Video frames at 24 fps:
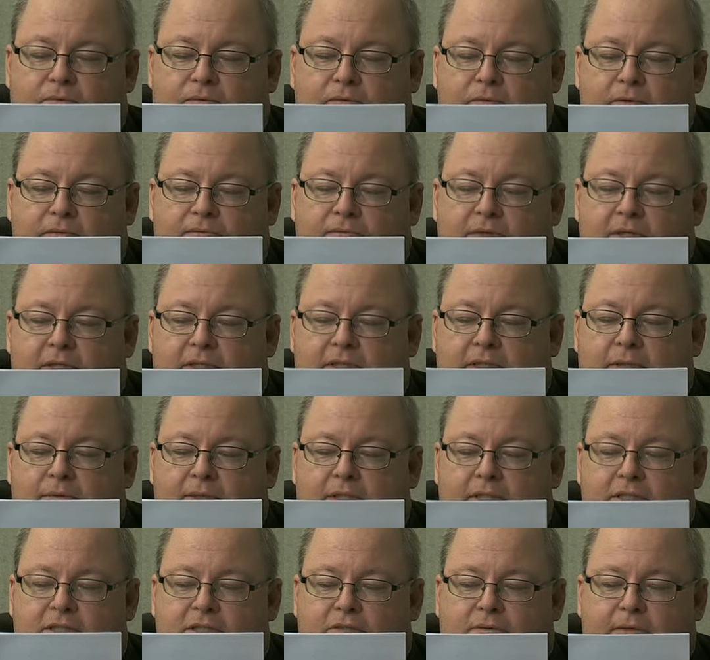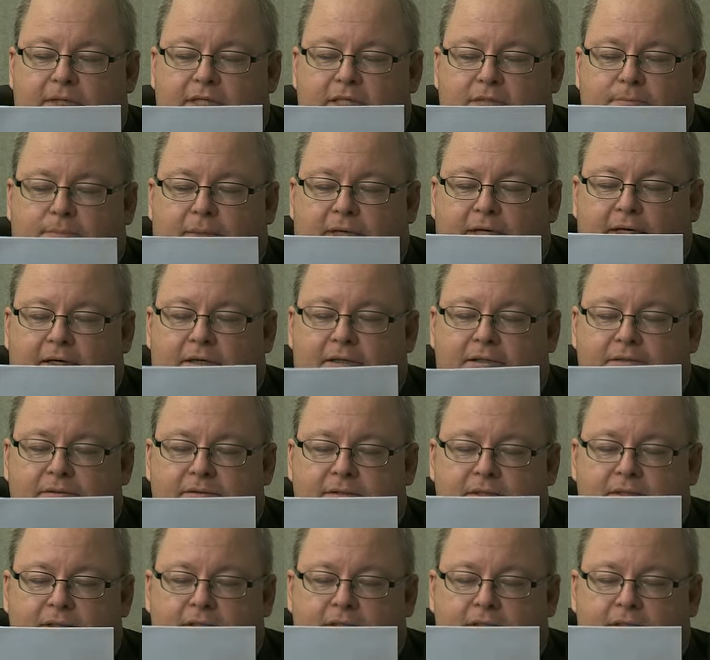and reflect on what has transpired.